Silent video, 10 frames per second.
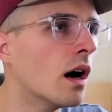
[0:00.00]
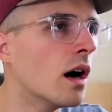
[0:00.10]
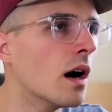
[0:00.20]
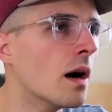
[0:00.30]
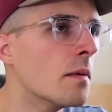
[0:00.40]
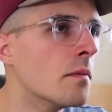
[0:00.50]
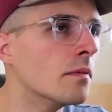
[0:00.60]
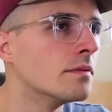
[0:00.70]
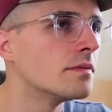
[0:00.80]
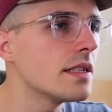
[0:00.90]

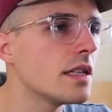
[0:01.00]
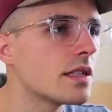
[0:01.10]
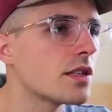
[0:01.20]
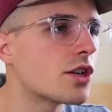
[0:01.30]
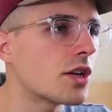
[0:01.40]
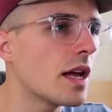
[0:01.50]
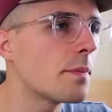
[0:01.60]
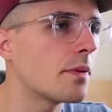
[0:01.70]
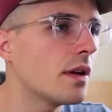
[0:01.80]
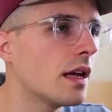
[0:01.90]
It's in decent
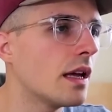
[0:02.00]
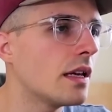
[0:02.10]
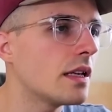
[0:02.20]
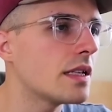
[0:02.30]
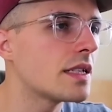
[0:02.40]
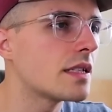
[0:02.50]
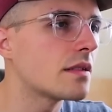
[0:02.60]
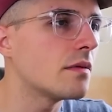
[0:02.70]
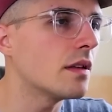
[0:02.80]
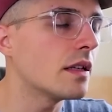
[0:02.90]
shape.
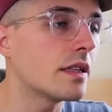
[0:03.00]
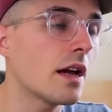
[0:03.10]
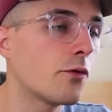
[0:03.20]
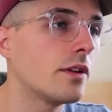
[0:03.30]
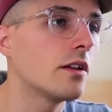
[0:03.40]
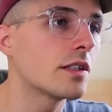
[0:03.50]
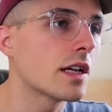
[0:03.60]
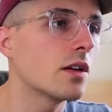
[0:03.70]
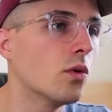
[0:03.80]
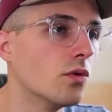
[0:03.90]
It definitely looks
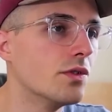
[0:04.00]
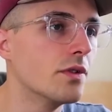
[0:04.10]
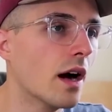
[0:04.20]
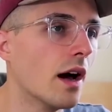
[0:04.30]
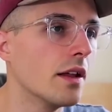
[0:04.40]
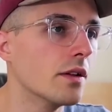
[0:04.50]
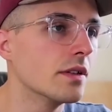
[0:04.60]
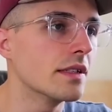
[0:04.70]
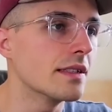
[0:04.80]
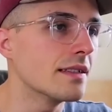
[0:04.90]
like an old Ducati, though.
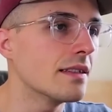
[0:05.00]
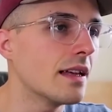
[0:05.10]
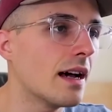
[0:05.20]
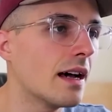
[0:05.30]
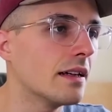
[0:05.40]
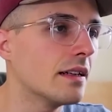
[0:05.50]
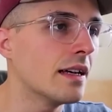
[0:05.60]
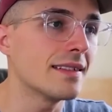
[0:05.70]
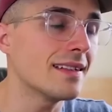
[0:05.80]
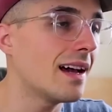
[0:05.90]
It
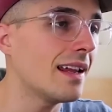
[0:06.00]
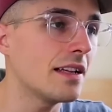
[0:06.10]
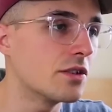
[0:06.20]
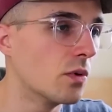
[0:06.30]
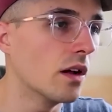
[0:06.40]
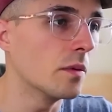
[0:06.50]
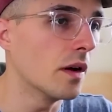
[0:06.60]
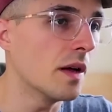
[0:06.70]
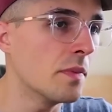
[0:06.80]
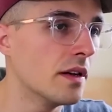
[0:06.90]
has not aged well, in
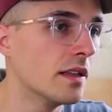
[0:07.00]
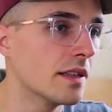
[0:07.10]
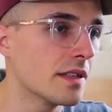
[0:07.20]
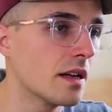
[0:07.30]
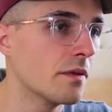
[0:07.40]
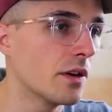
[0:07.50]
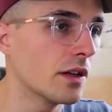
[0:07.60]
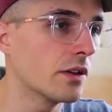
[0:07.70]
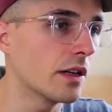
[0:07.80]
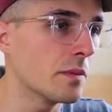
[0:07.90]
my opinion. That's not a very
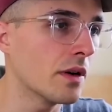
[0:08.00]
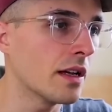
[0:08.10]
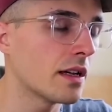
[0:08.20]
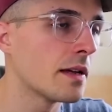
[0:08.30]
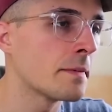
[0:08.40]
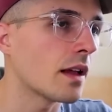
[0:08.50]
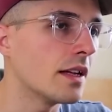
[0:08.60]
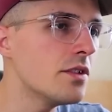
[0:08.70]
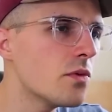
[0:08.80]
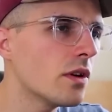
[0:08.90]
good looking bike.
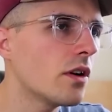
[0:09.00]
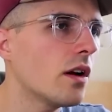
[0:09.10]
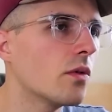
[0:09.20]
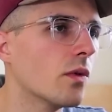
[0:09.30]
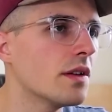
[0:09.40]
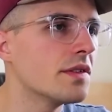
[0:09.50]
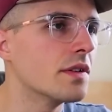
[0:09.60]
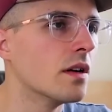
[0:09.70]
I do wonder how it runs,